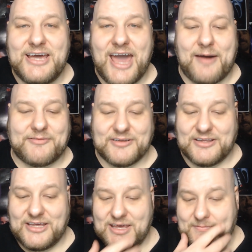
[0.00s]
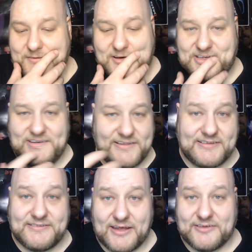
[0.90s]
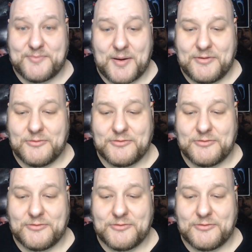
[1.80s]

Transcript: have to leave because he didn't tell his mom he was